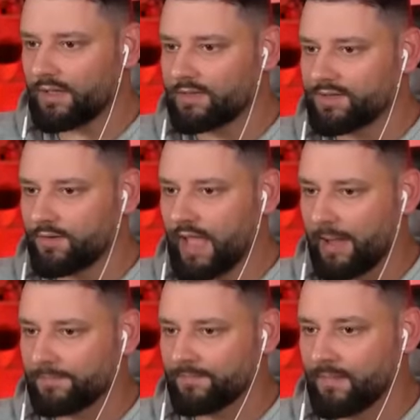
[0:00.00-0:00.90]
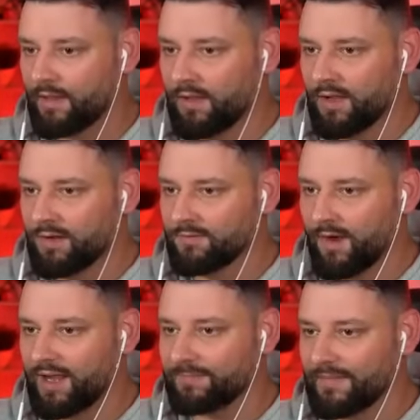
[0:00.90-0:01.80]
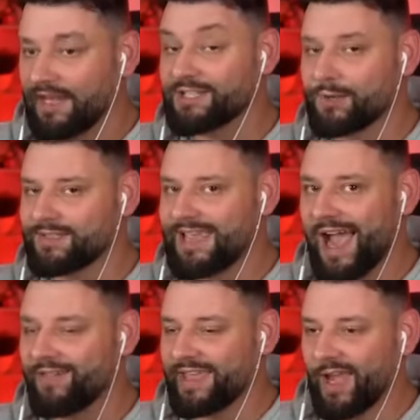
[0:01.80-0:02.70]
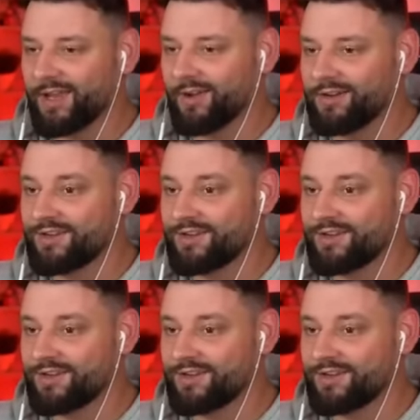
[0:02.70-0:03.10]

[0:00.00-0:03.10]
So, yeah. Right, let's go see how they're getting on